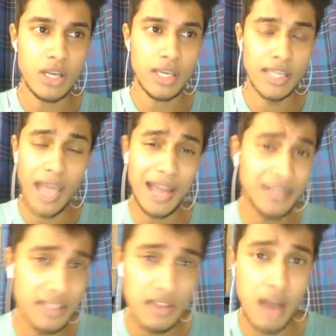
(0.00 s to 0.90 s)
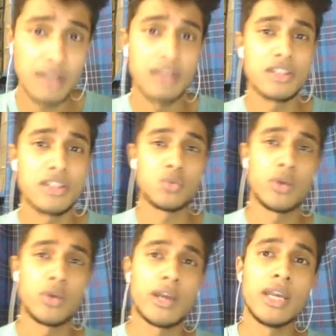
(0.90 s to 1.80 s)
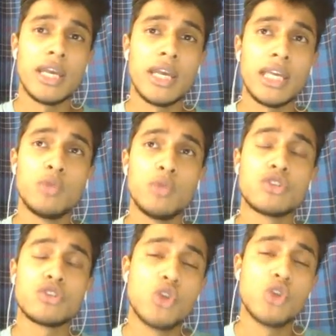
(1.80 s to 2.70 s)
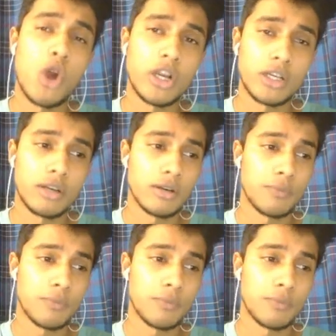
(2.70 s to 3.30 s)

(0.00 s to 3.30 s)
he had this heart condition where he was not